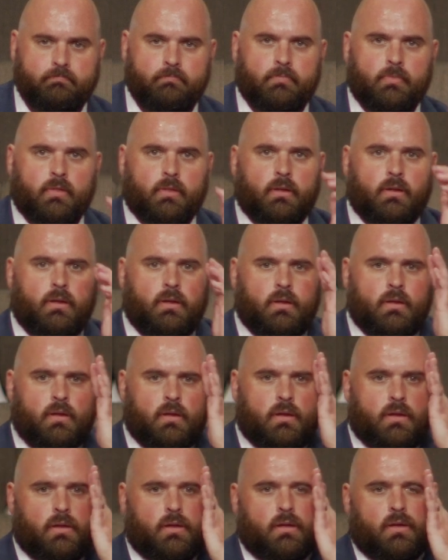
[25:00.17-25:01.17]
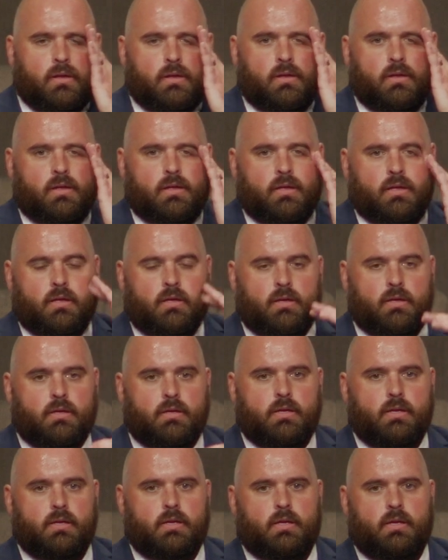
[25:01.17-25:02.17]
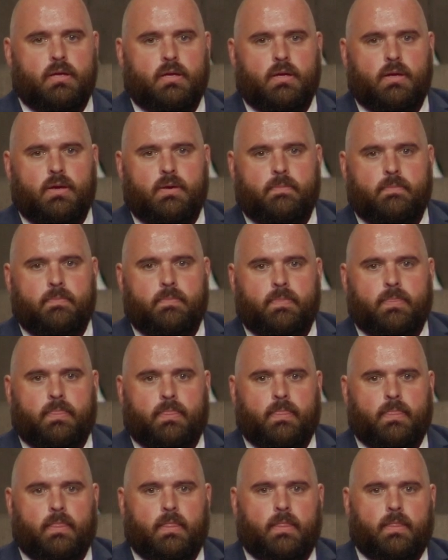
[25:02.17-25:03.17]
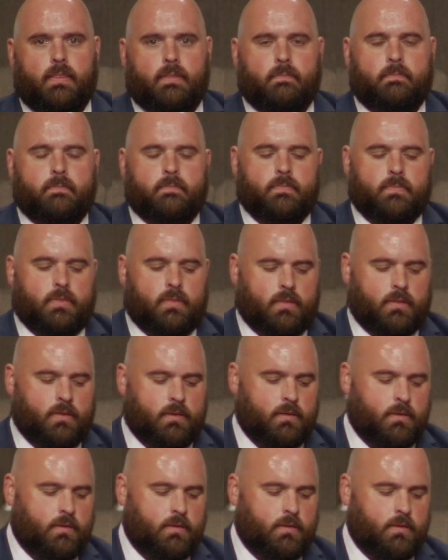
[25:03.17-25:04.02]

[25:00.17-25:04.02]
Nobody speaks.